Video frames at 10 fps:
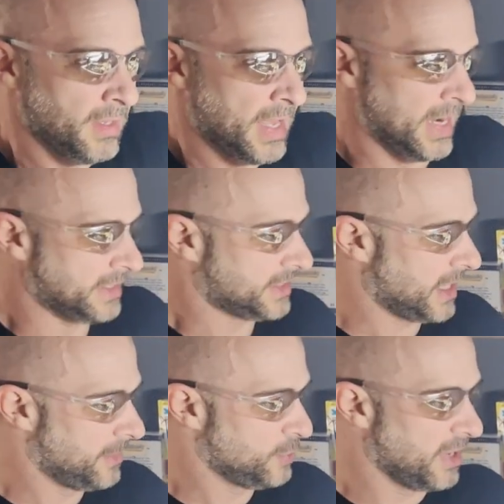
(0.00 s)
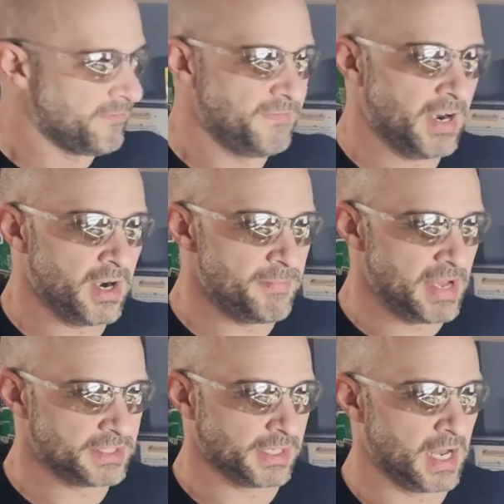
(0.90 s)
And as I said, I'm gonna do my very
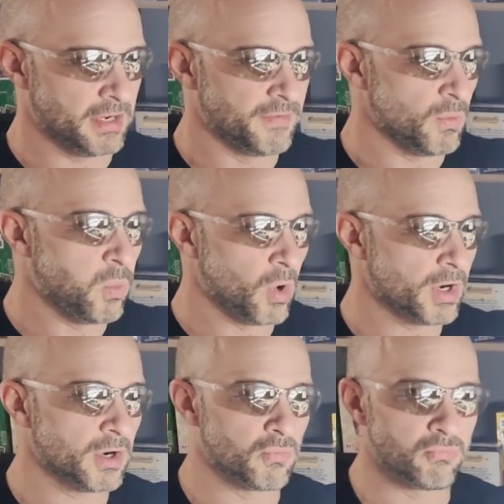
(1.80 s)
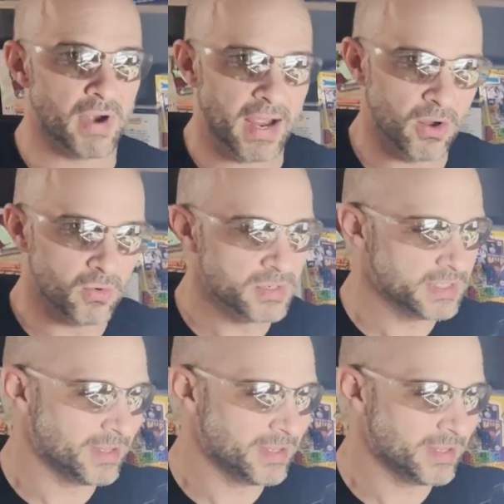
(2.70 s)
best to kind of work around